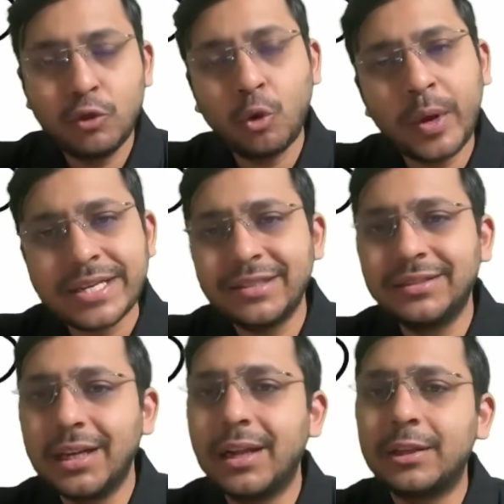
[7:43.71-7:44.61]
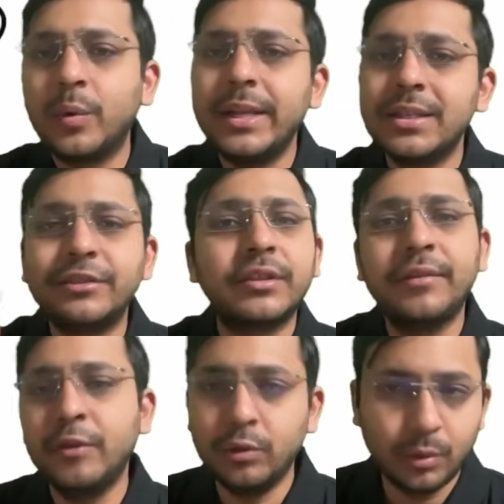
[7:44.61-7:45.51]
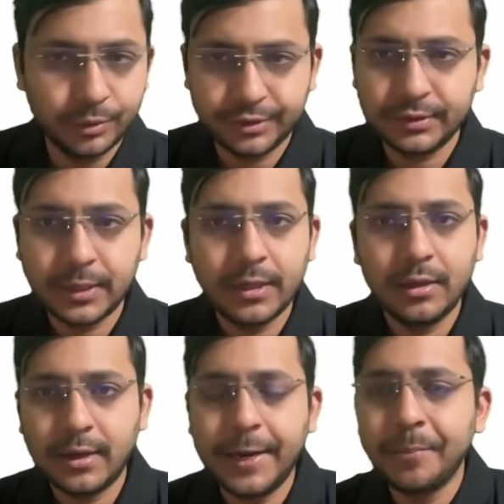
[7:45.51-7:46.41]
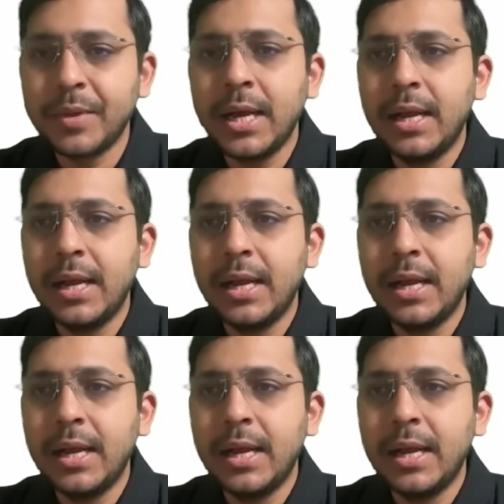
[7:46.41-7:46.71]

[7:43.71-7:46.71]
Jo questions galat hue, just review those, right?